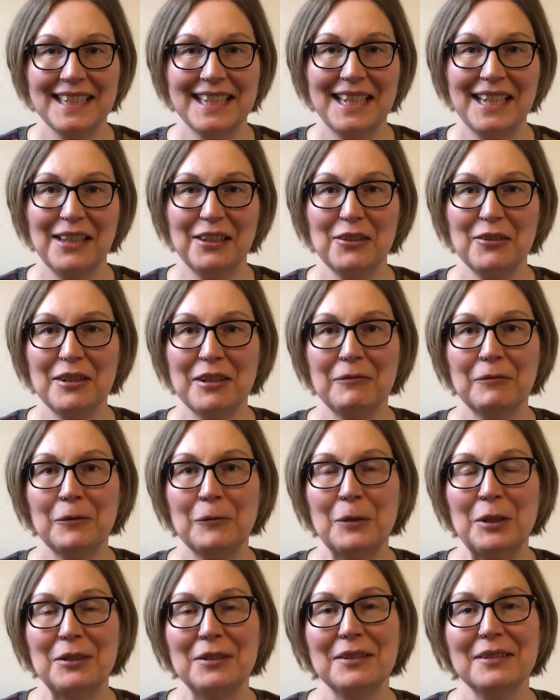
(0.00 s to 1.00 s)
Hello
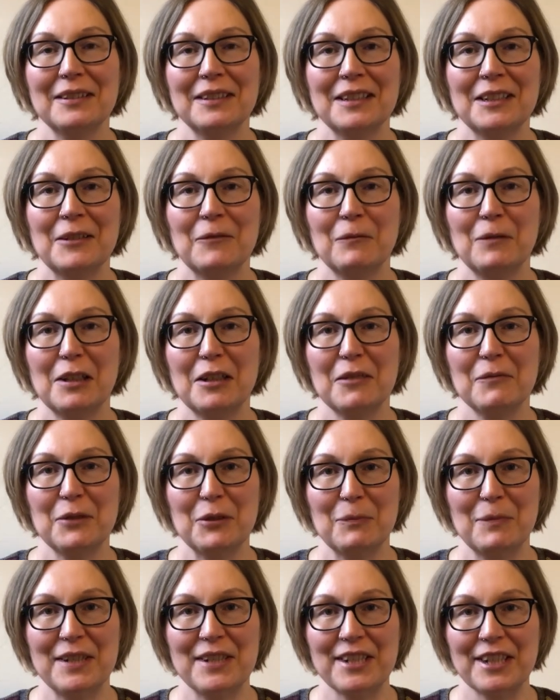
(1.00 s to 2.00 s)
everyone, welcome to
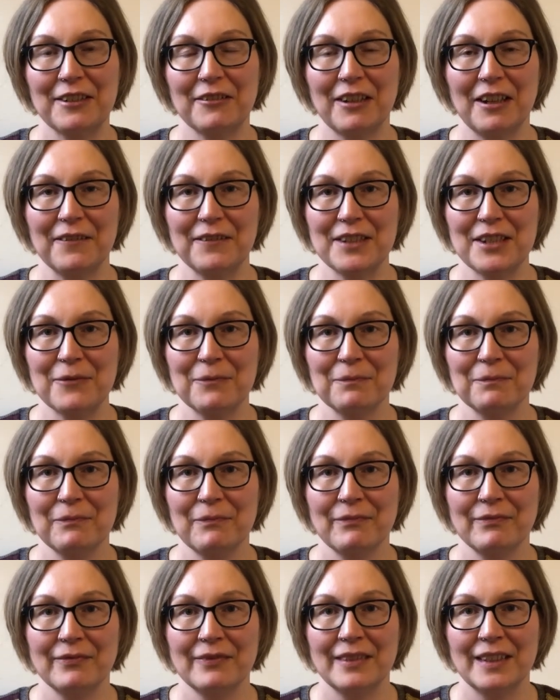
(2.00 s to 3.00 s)
MinseyCrafts.
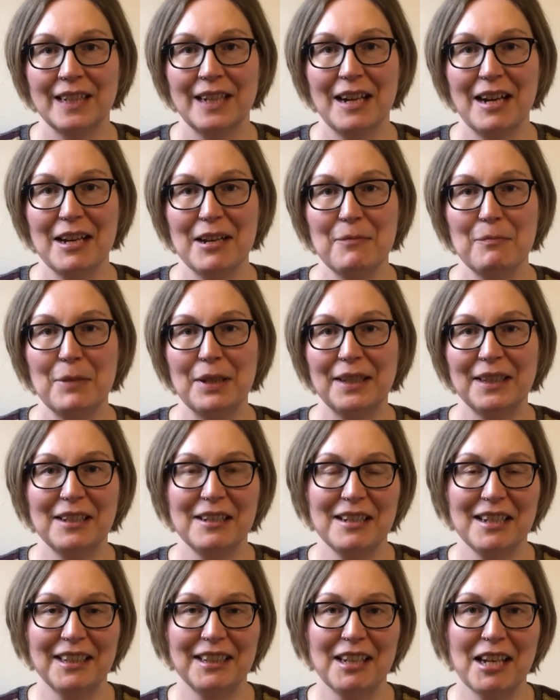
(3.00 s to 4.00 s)
I am Minna
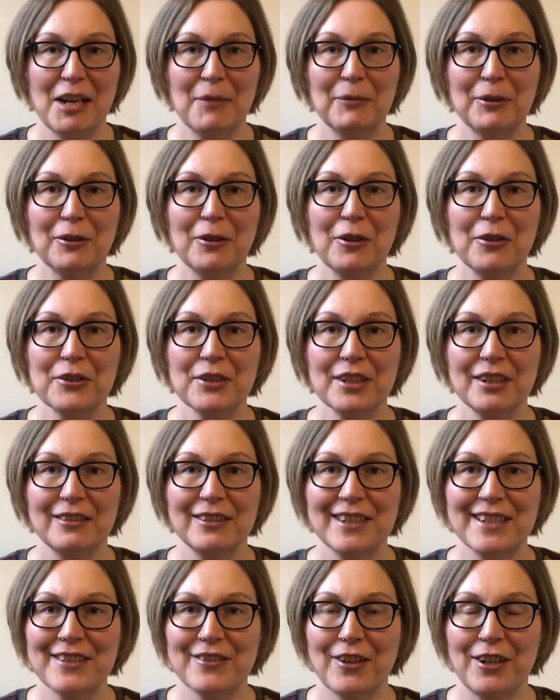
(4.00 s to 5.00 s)
and I am your host on
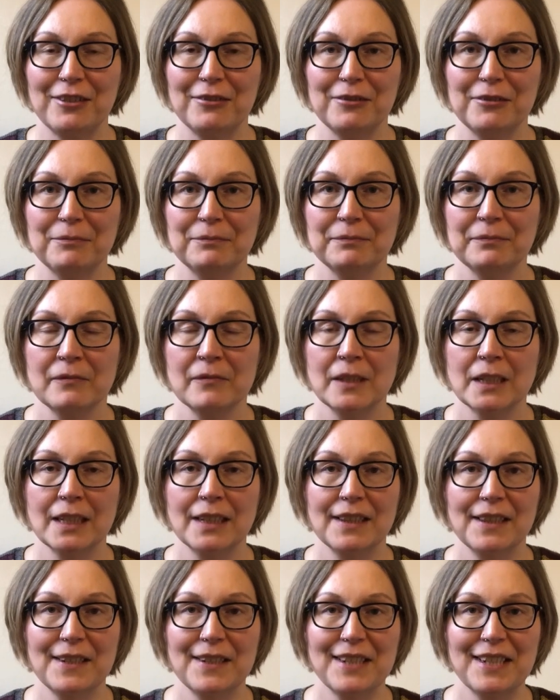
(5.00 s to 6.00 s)
this channel.
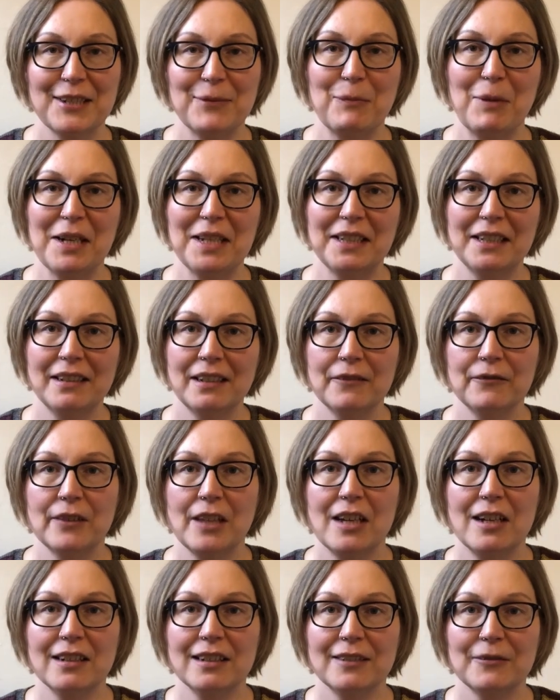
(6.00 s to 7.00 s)
This is my knitting
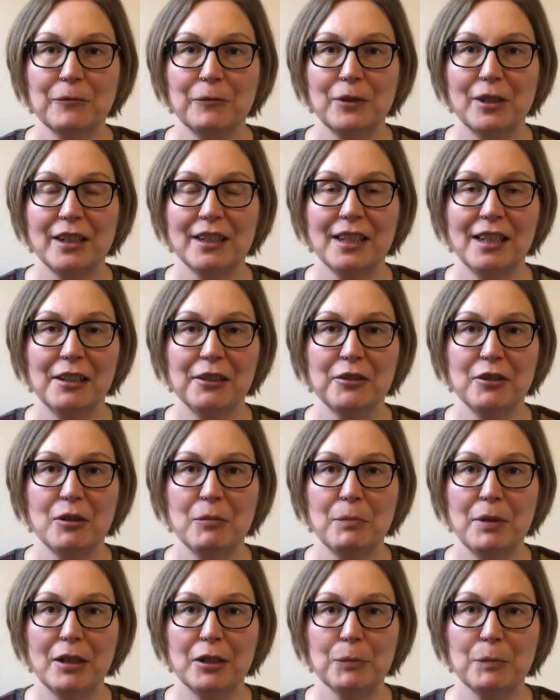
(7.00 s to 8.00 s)
vlog where I tell you
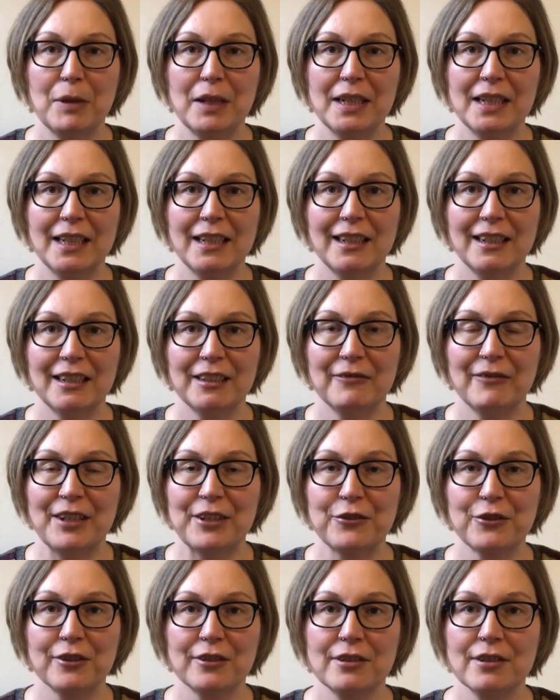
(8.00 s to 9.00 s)
about my knitting
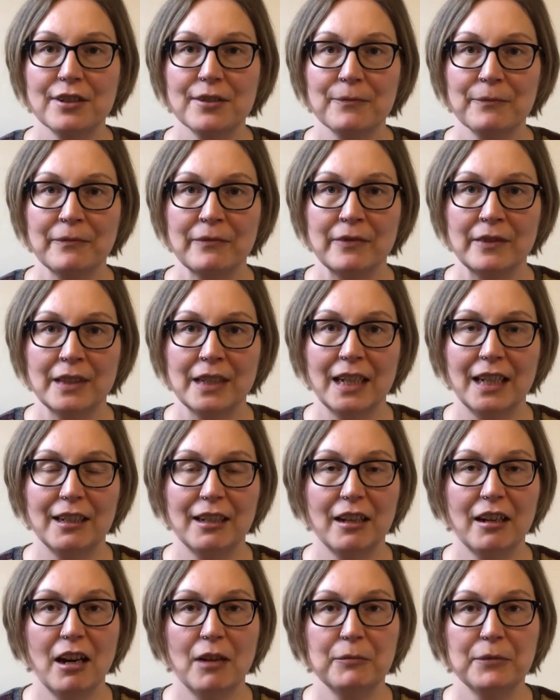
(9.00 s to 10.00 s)
adventures and I
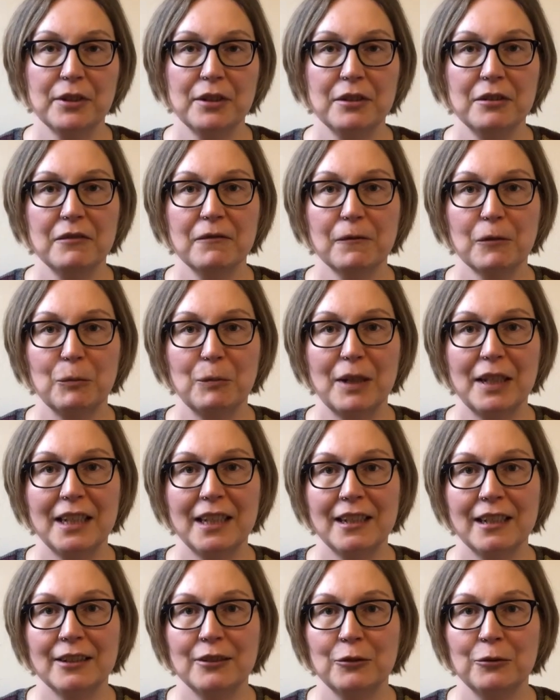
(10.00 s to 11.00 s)
come to you from my
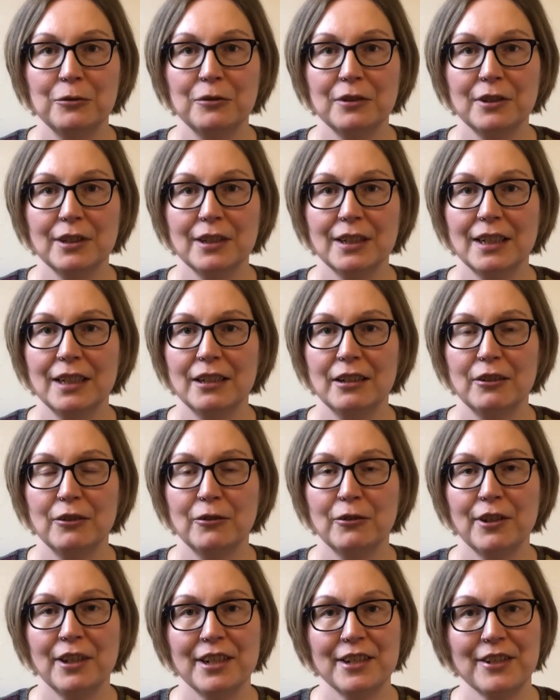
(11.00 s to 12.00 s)
knitting nook in the
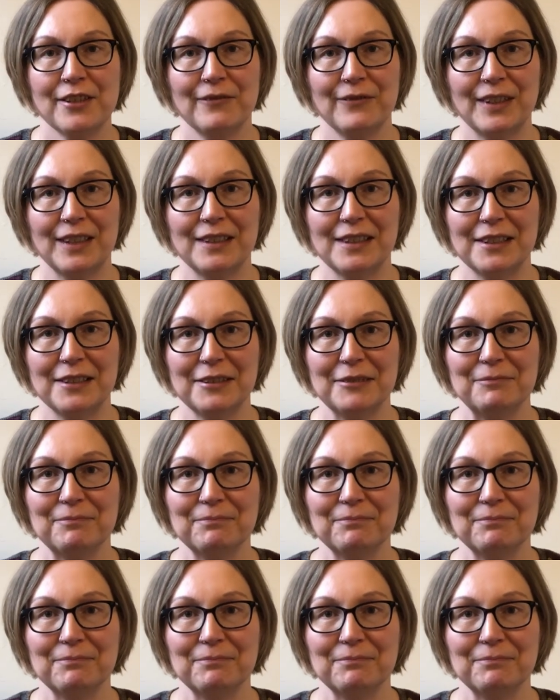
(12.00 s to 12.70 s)
northeast of England.